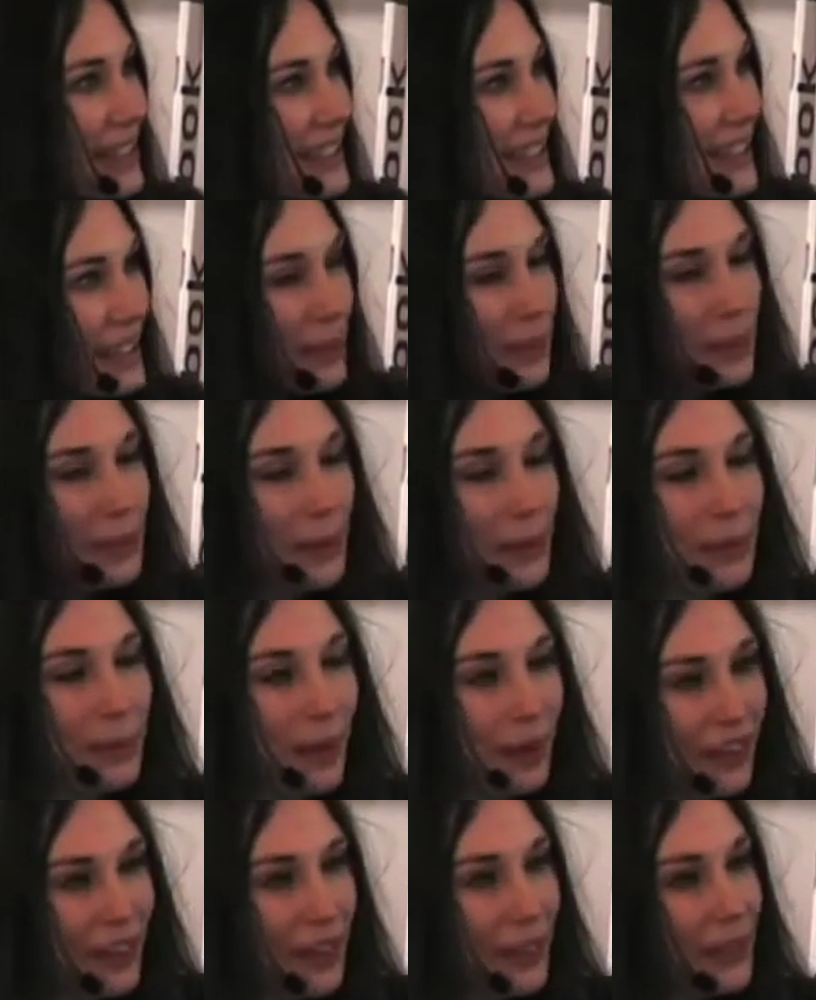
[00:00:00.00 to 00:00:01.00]
I see them with my
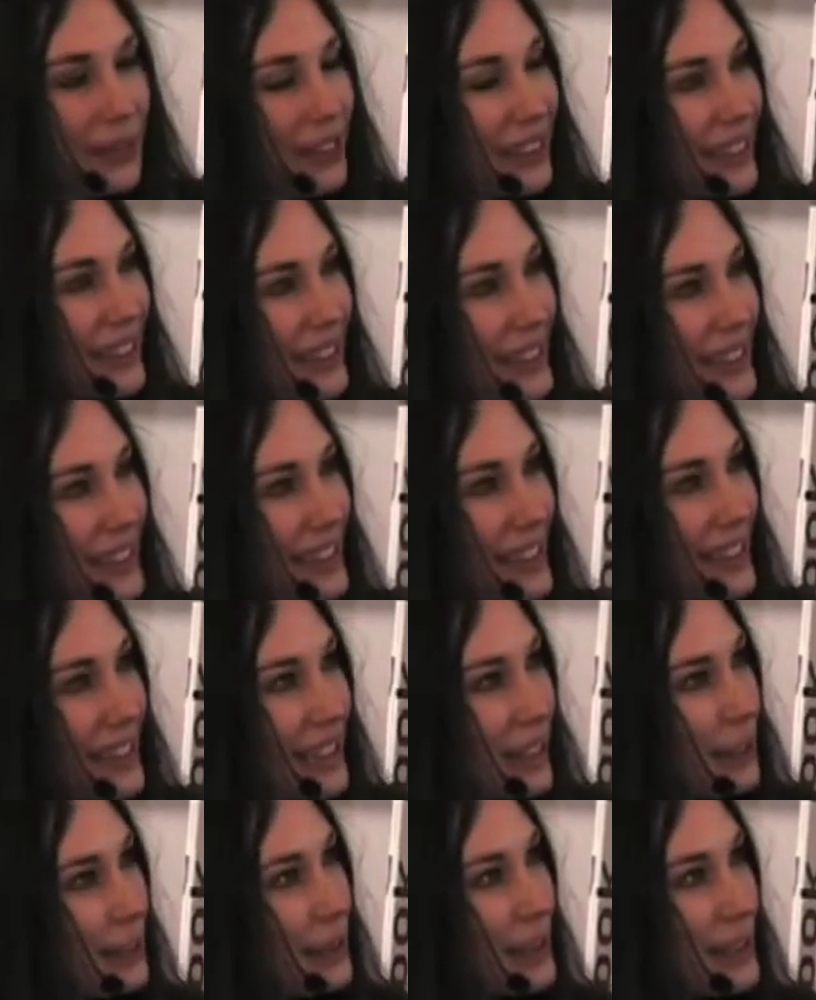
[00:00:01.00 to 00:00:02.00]
brother when he's
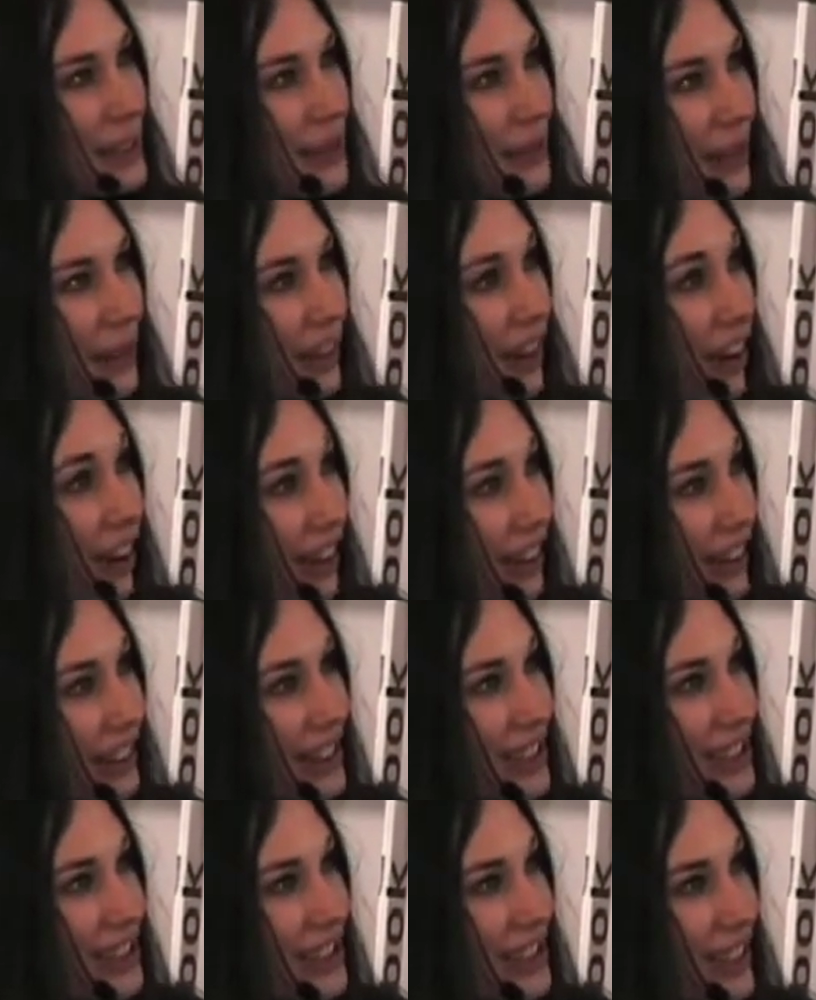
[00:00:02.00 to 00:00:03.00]
here, but he's away at
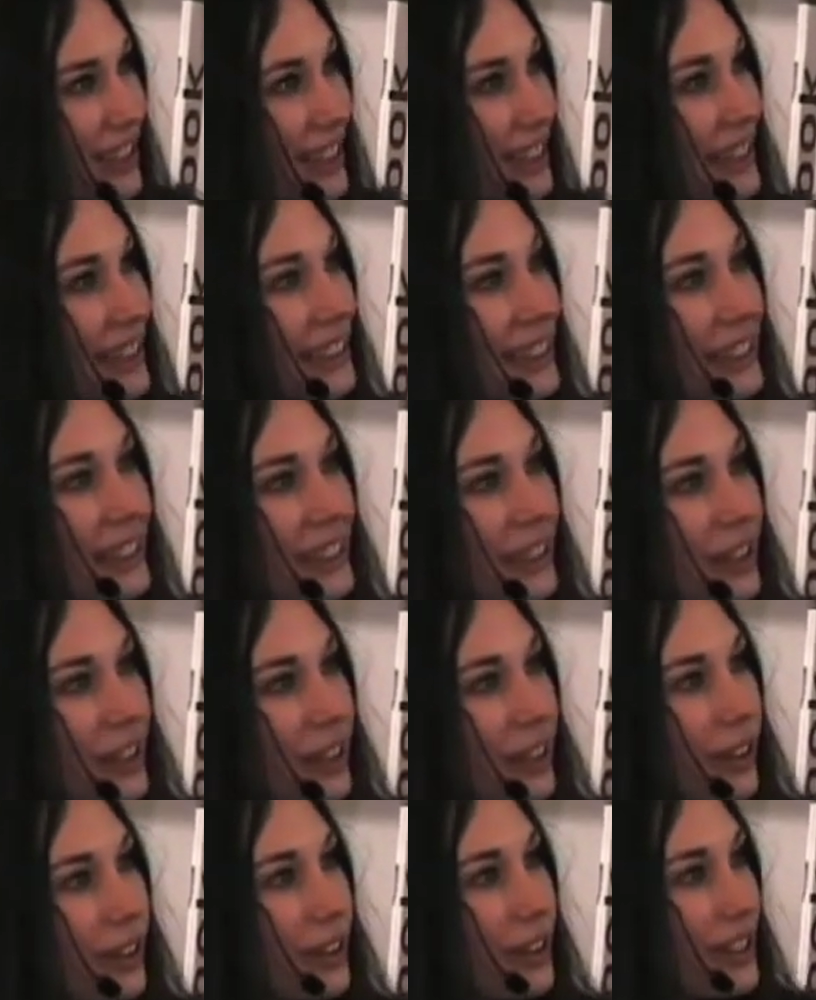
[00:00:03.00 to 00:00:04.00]
college, and
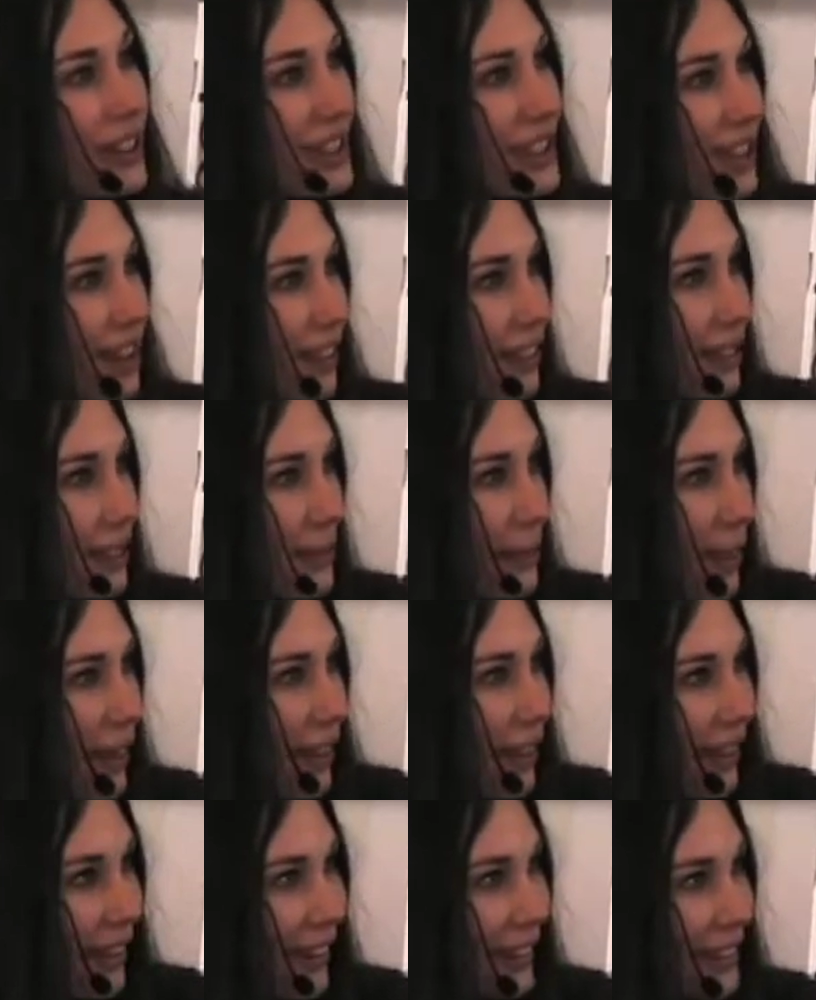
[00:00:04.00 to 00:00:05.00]
horror is not really
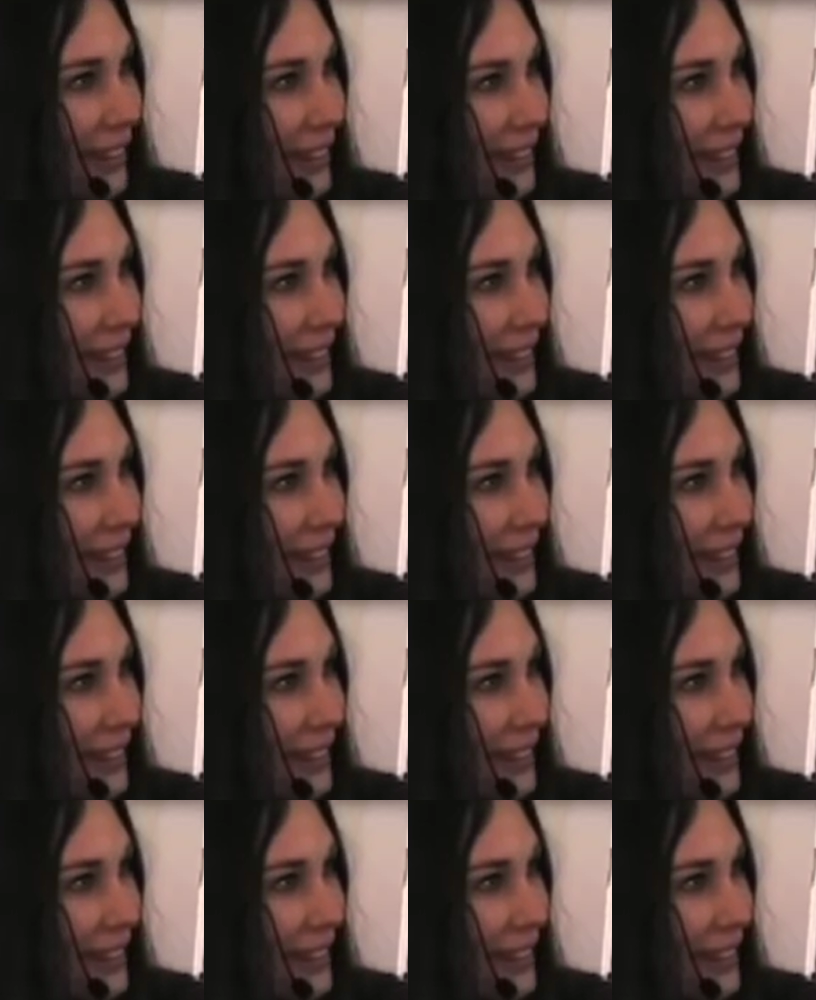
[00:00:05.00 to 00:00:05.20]
my thing.